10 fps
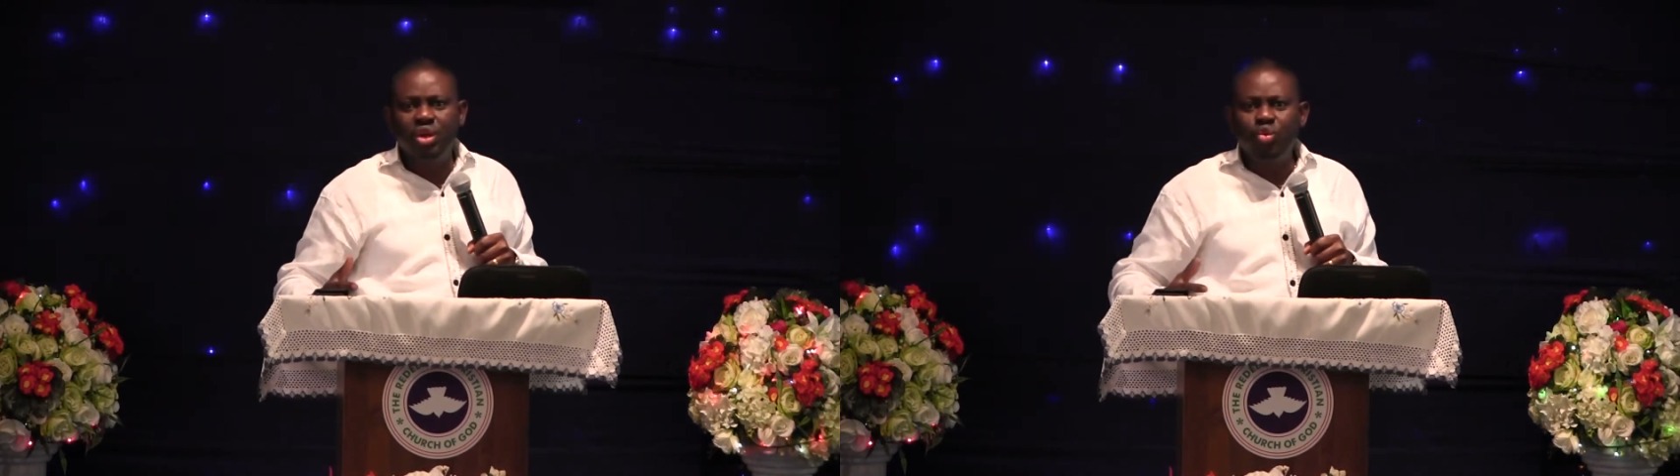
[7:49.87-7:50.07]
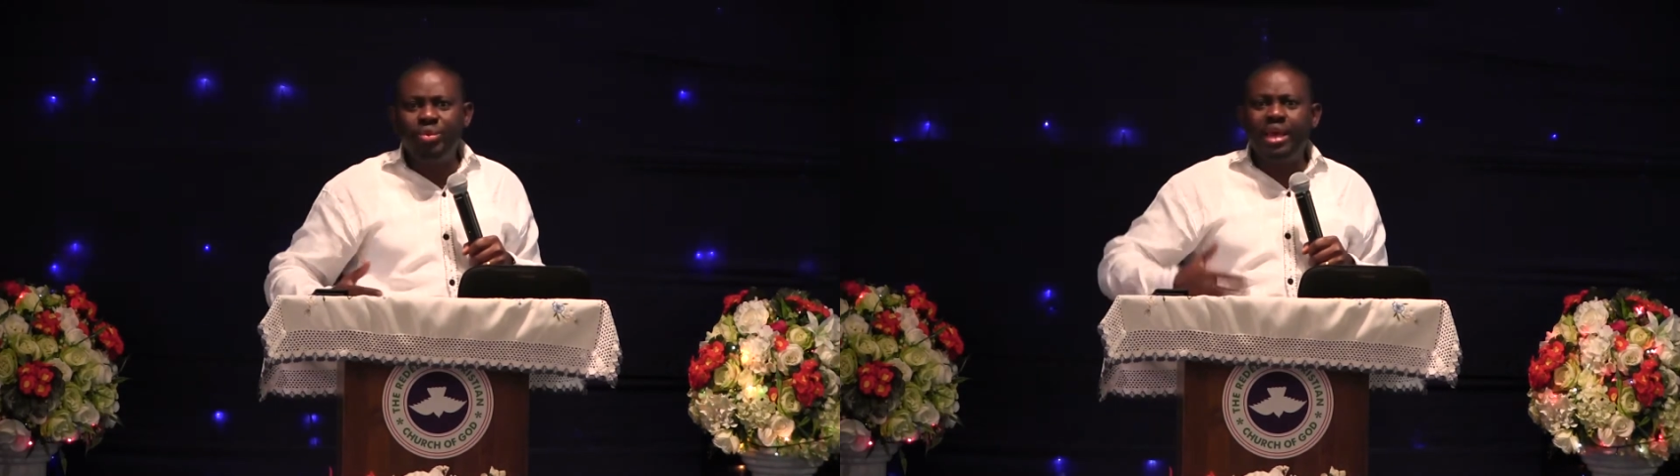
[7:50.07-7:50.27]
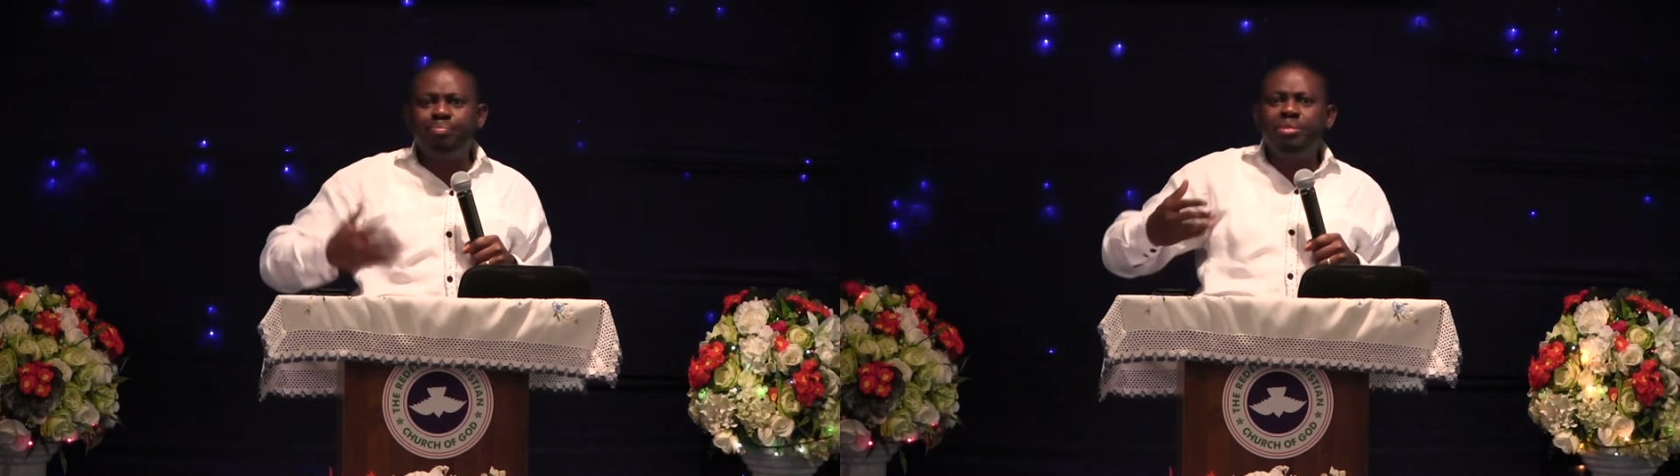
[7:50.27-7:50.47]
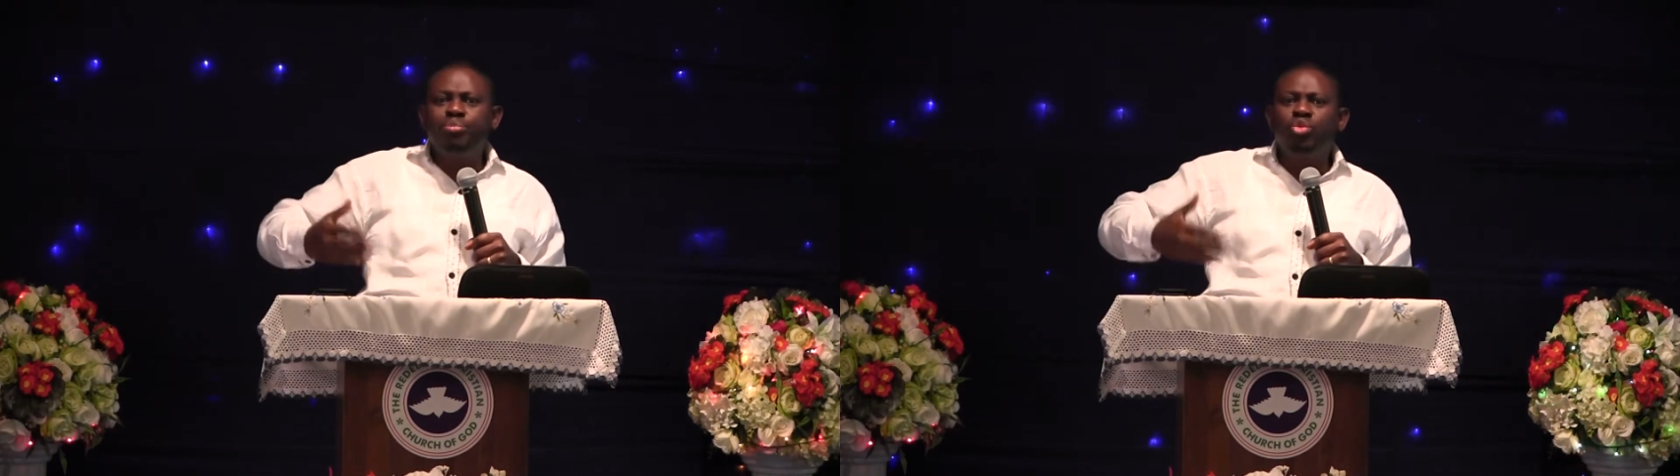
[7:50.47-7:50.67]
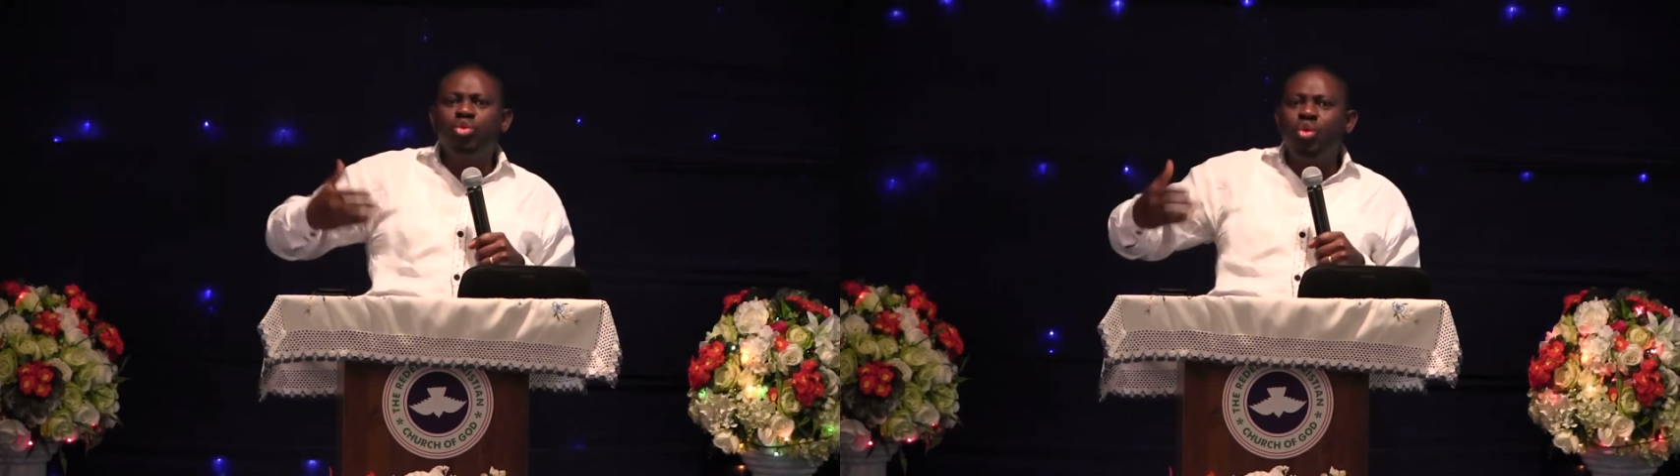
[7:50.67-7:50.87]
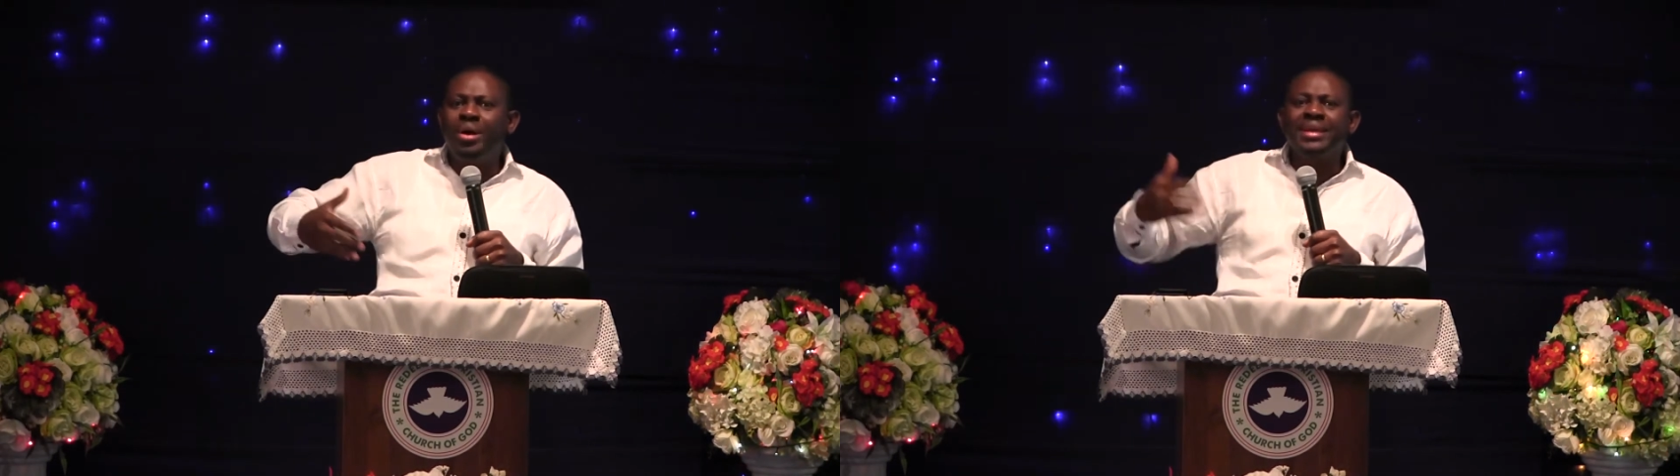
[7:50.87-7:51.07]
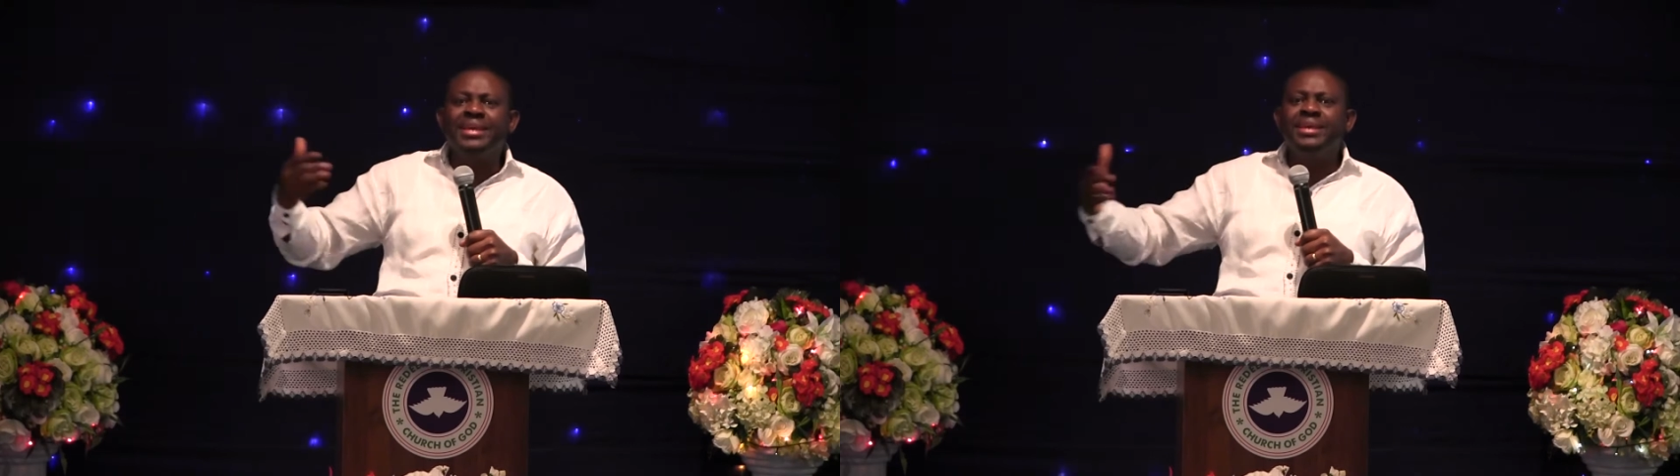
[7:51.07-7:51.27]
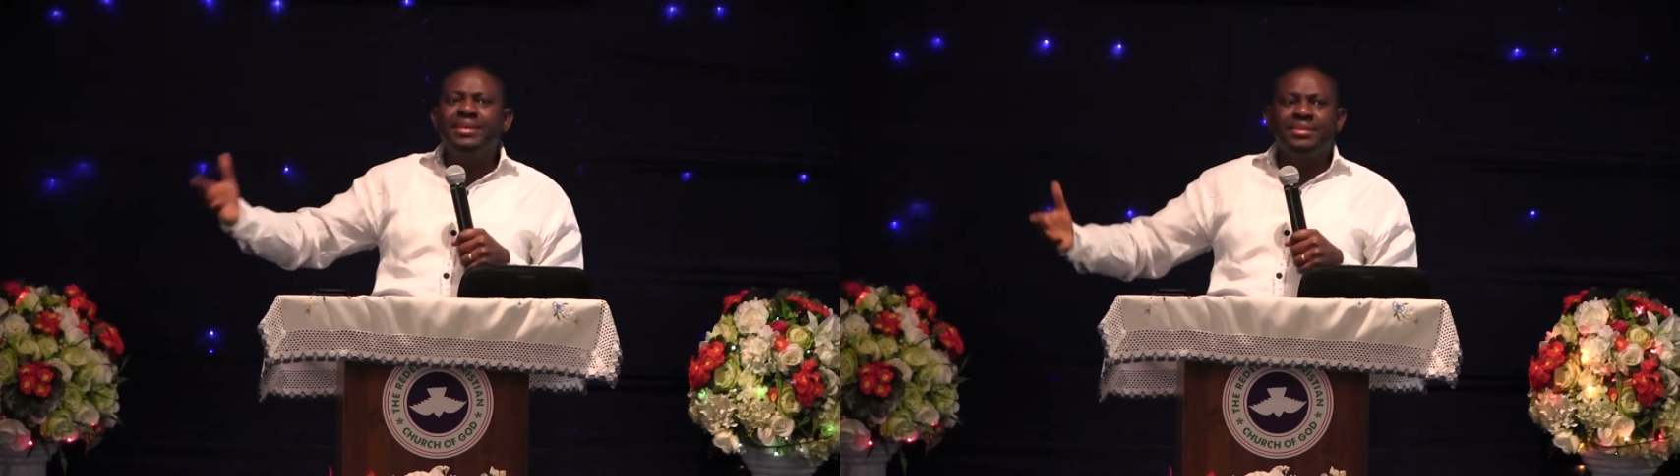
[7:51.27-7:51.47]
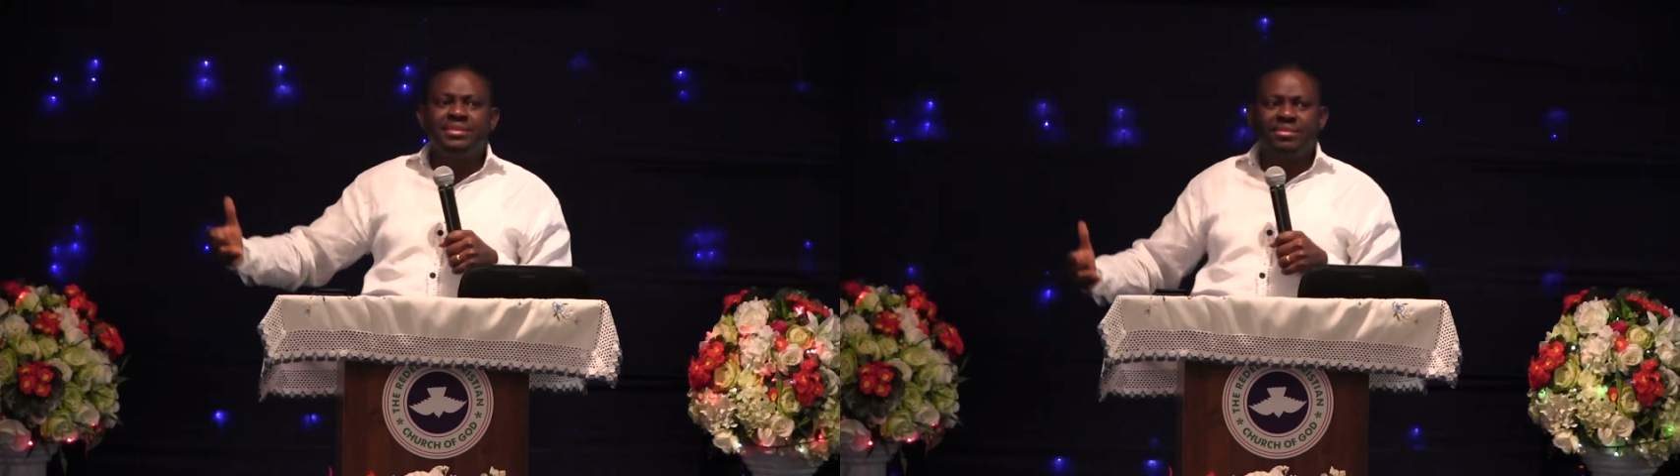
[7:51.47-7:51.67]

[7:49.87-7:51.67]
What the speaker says: where people go and gain.